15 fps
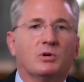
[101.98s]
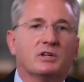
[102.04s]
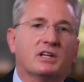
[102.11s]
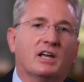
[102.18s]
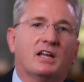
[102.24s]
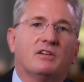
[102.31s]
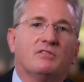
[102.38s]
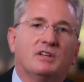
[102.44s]
what
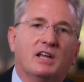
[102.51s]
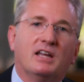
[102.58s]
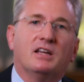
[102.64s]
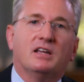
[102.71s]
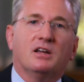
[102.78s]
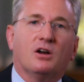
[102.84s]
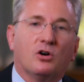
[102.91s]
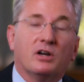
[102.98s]
kind of
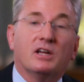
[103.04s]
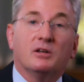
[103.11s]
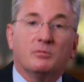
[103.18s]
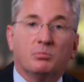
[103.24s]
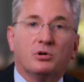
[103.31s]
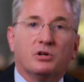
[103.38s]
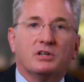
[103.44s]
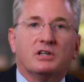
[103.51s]
data are
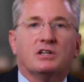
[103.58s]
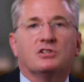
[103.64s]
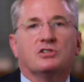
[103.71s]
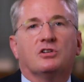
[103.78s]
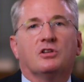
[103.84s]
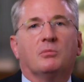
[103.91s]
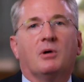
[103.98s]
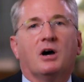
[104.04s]
input
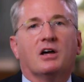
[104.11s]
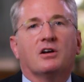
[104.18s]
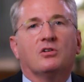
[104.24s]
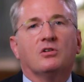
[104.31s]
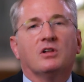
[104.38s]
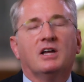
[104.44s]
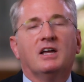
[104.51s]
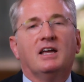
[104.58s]
into the
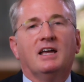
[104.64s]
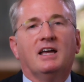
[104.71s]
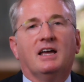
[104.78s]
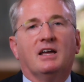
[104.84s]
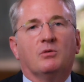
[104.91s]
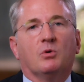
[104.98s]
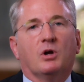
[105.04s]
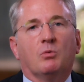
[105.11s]
model,
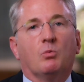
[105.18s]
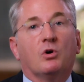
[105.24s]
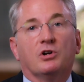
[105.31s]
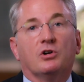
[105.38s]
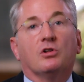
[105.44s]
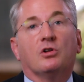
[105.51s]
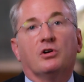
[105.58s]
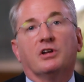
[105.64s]
and, and
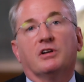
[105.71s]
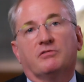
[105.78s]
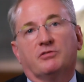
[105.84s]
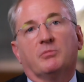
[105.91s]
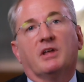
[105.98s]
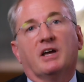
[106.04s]
what you're learning from